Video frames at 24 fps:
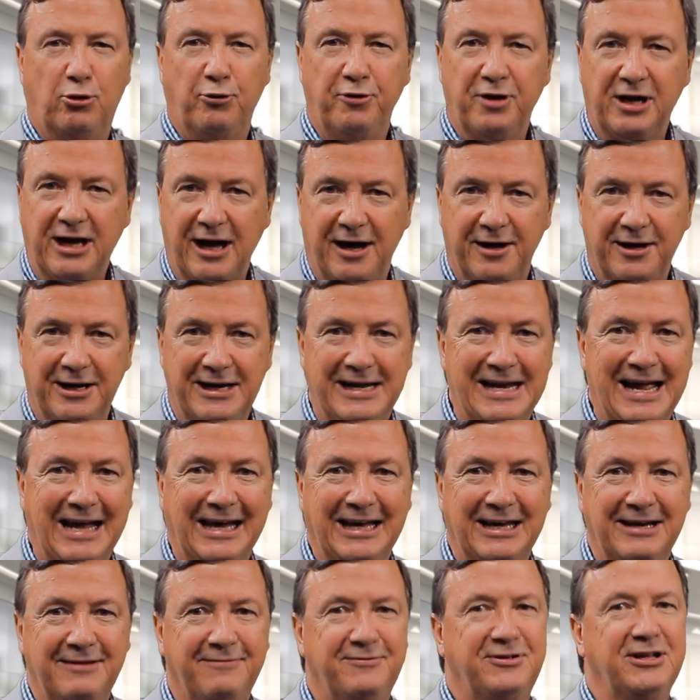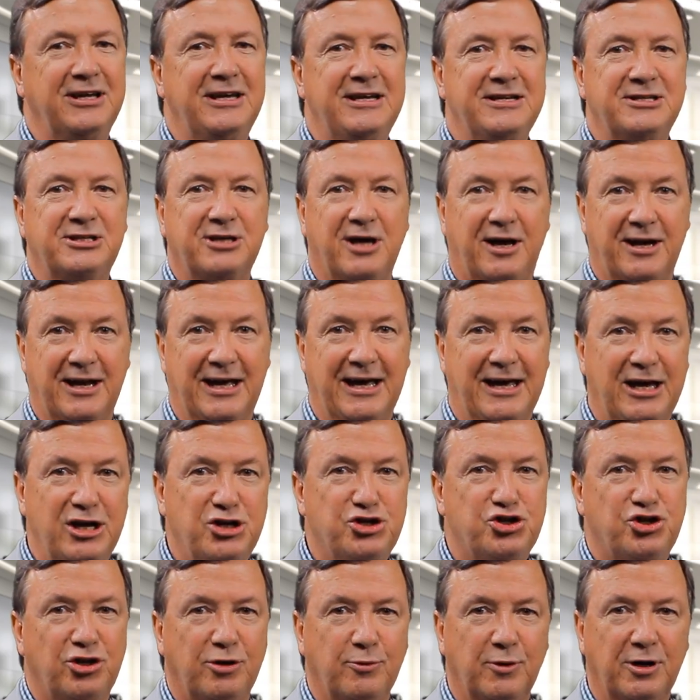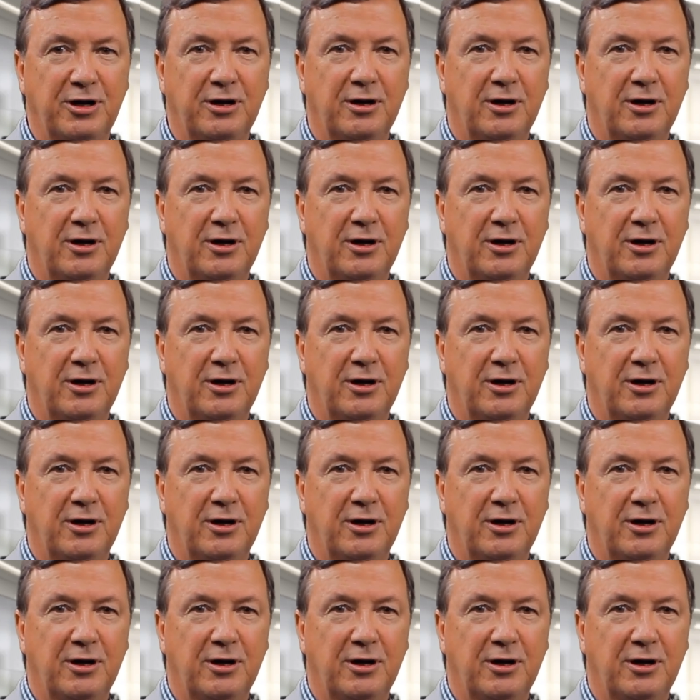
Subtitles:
all the kind of negative D's kind of hit you,